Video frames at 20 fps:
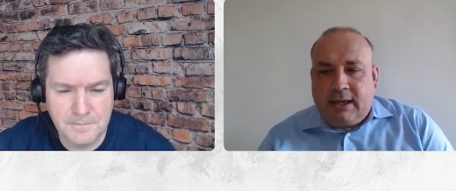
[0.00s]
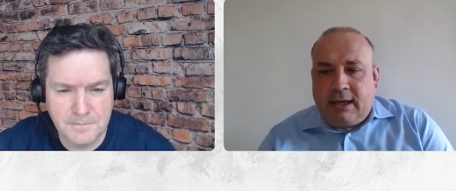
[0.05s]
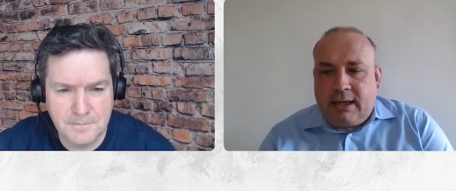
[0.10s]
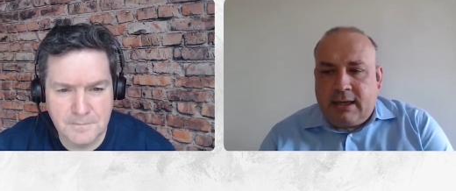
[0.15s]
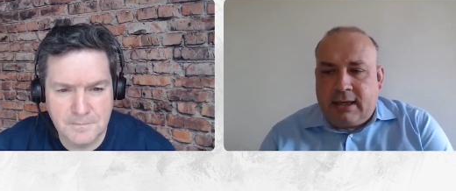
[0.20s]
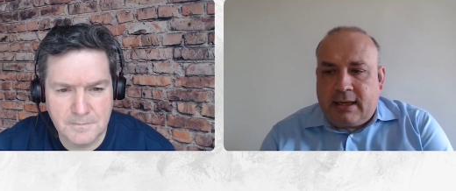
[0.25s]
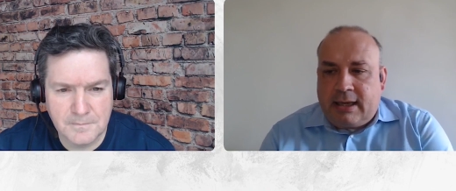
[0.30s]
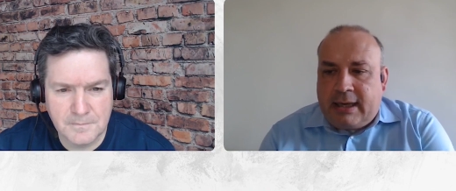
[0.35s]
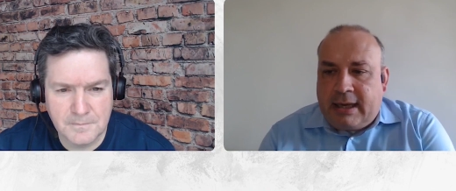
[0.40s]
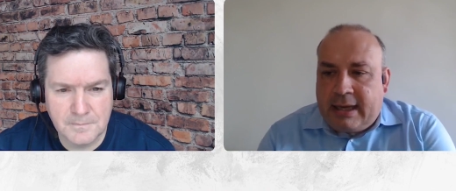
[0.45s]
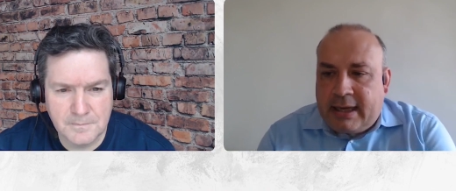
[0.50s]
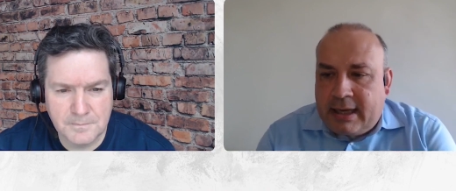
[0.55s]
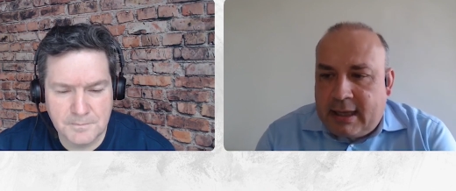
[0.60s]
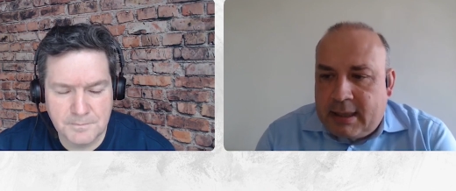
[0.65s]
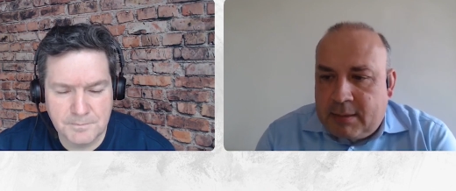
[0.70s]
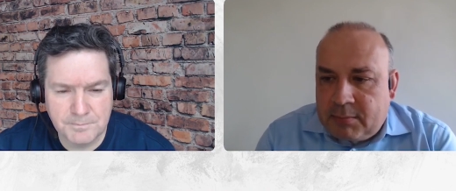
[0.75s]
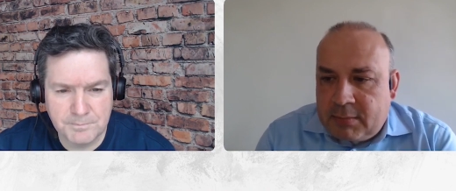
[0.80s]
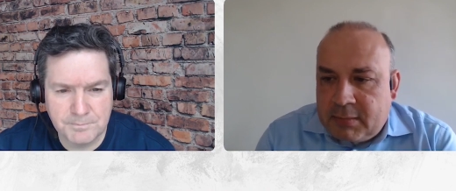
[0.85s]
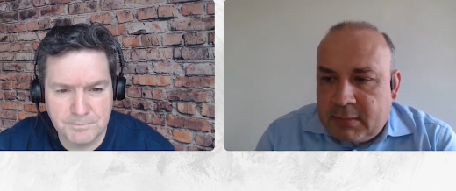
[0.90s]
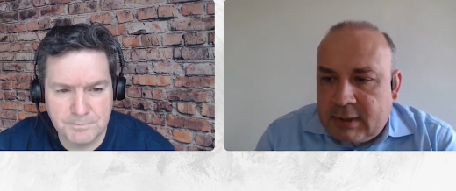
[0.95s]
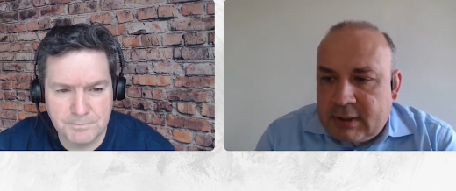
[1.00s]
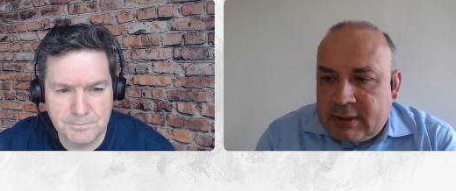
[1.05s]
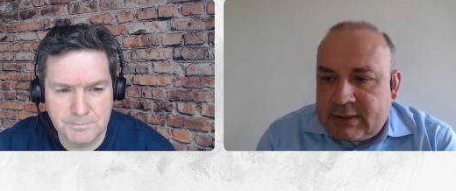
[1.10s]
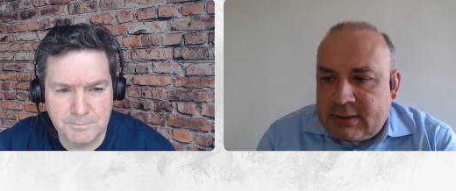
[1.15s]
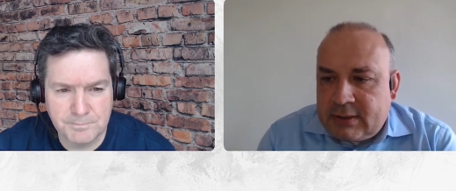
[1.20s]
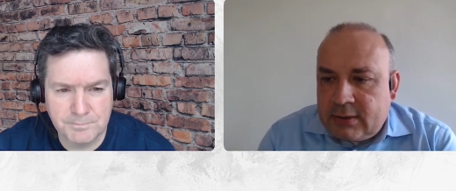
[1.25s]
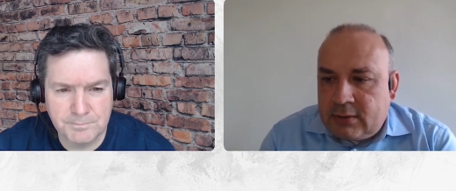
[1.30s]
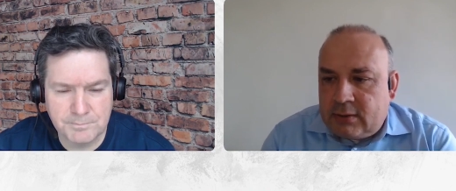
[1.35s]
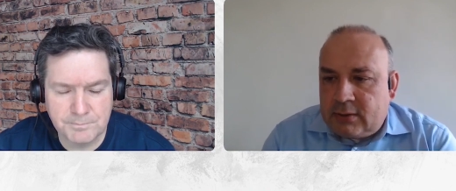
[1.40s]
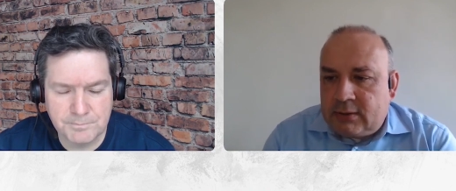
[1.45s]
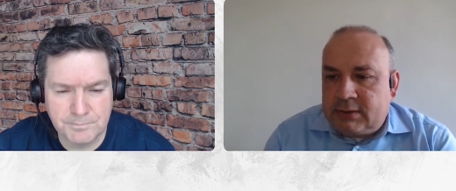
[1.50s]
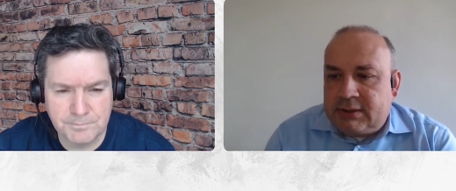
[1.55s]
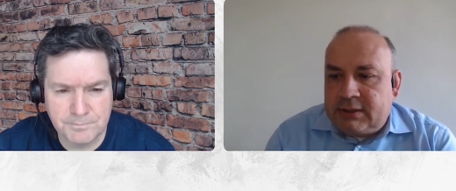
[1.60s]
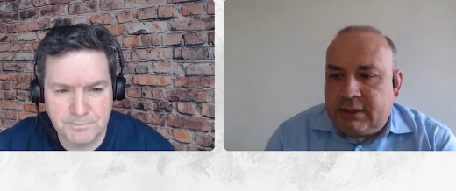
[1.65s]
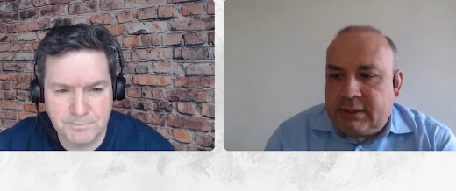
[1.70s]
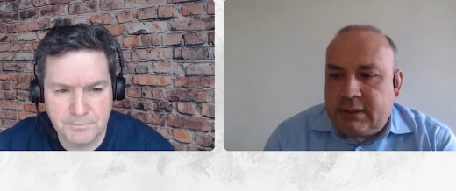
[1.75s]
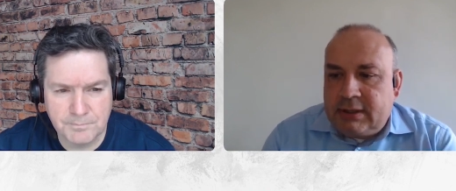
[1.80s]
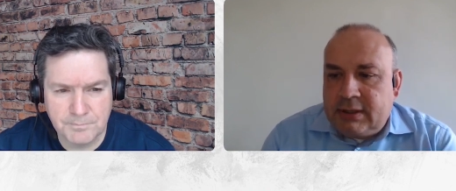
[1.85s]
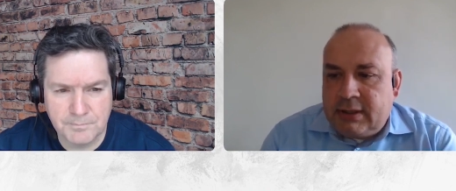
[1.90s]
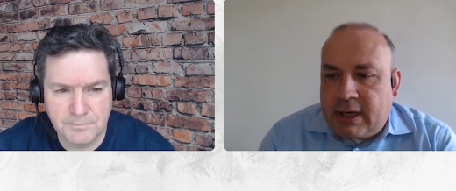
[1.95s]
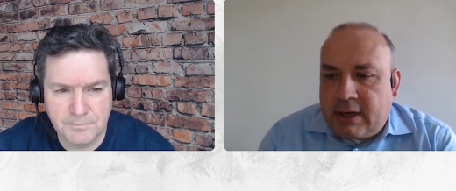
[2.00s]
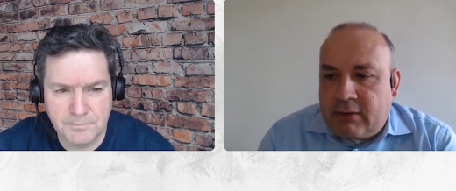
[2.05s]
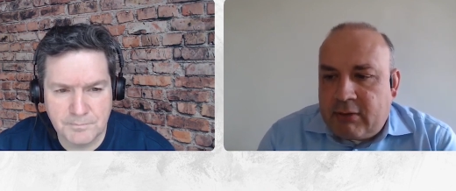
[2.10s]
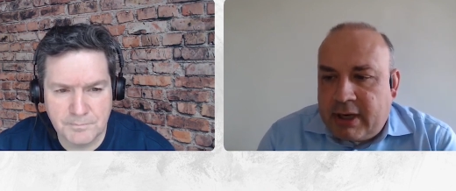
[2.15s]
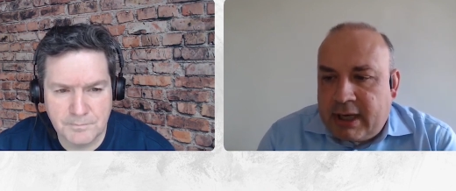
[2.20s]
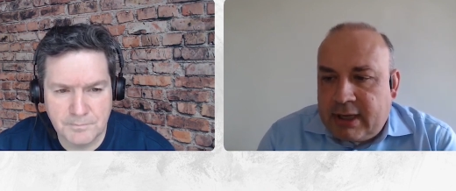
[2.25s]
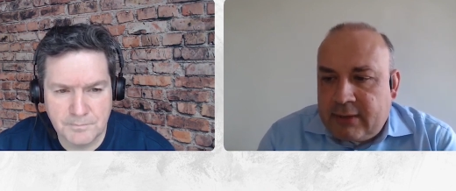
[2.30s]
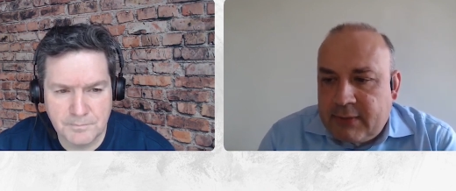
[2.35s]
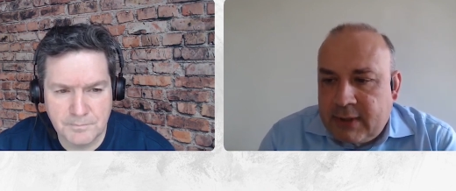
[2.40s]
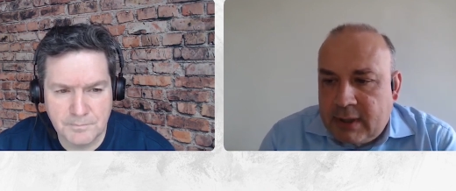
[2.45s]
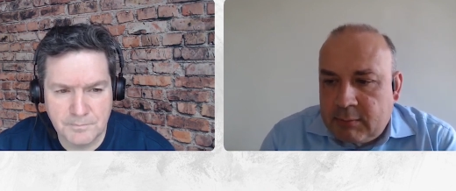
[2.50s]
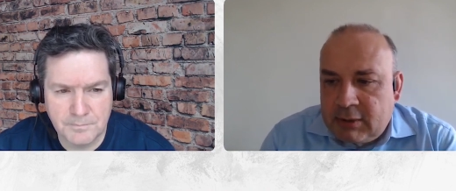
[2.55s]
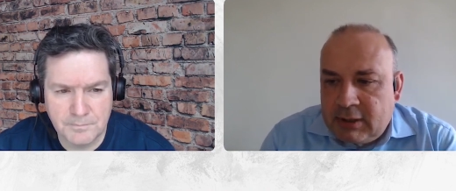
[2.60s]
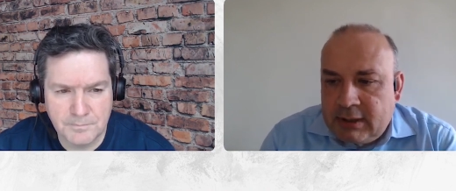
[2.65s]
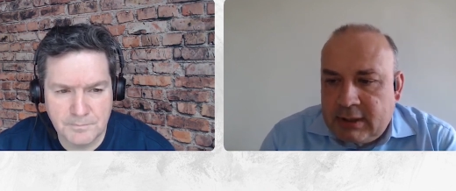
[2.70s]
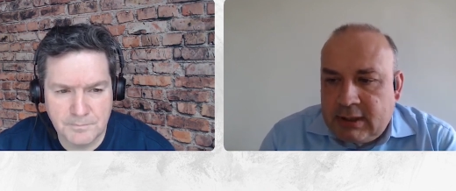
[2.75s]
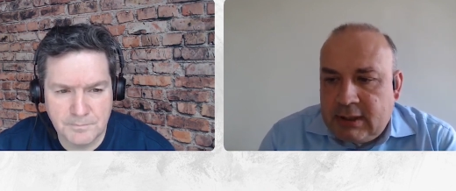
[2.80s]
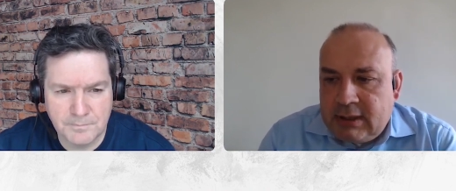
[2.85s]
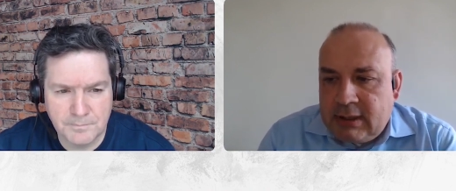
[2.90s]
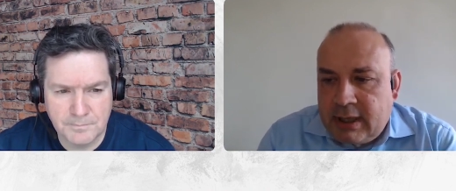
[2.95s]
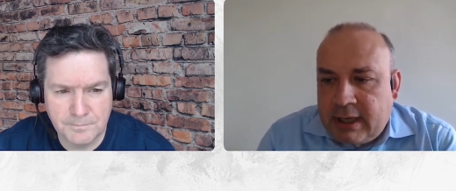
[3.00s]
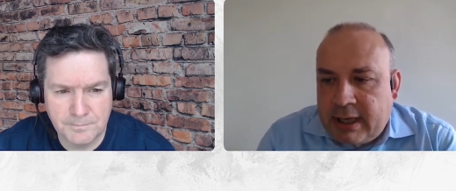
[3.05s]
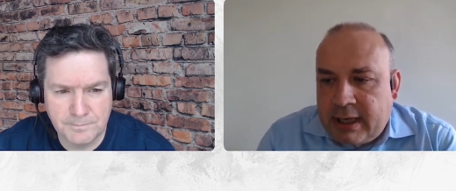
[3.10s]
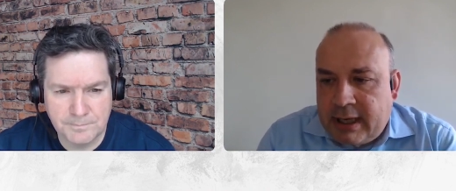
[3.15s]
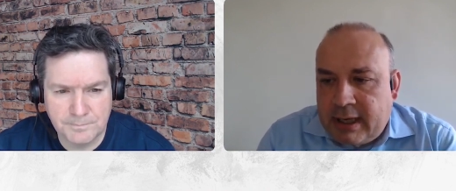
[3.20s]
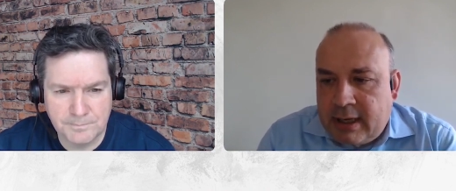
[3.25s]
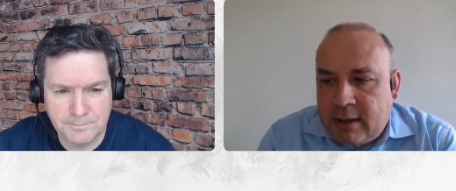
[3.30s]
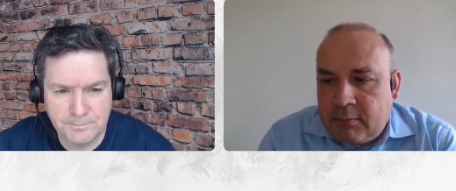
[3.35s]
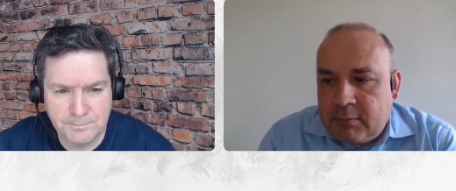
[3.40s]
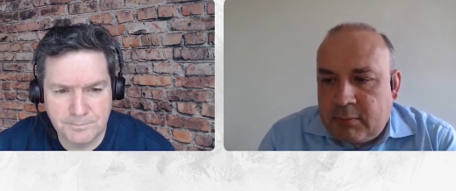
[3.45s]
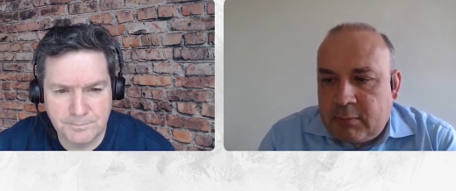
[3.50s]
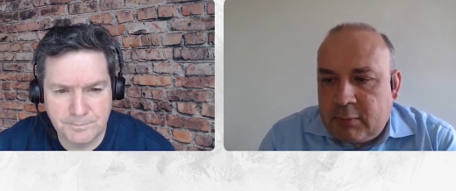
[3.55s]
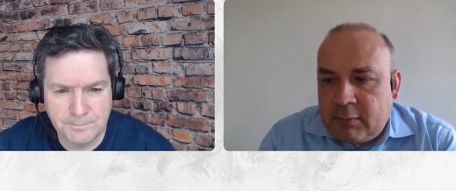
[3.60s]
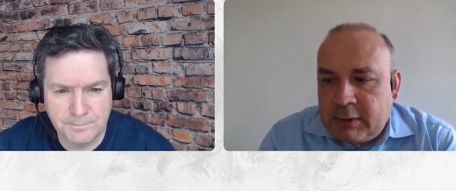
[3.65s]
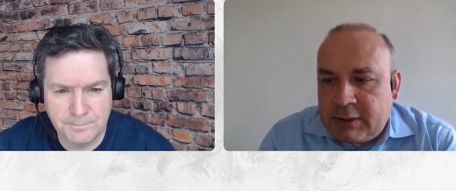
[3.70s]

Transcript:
Speaker 1: Yeah, um, so the RA family, um,